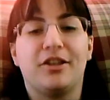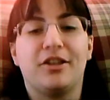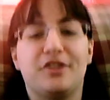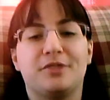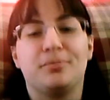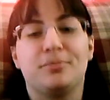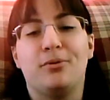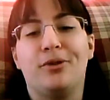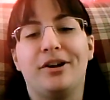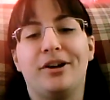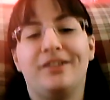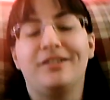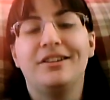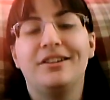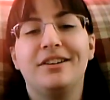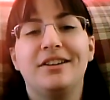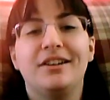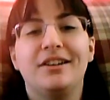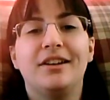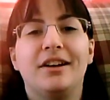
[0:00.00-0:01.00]
at this point.
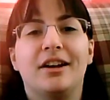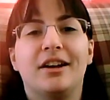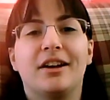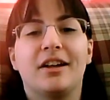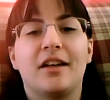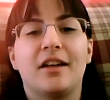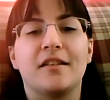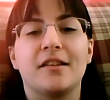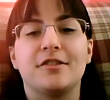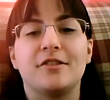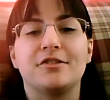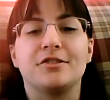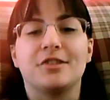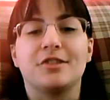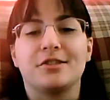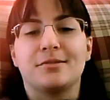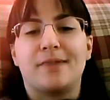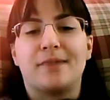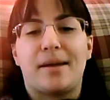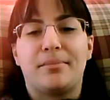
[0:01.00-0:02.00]
I guess I should
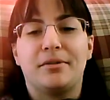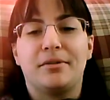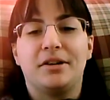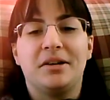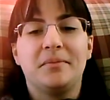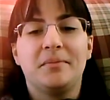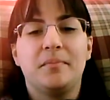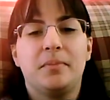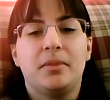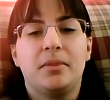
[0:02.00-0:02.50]
just wrap it up.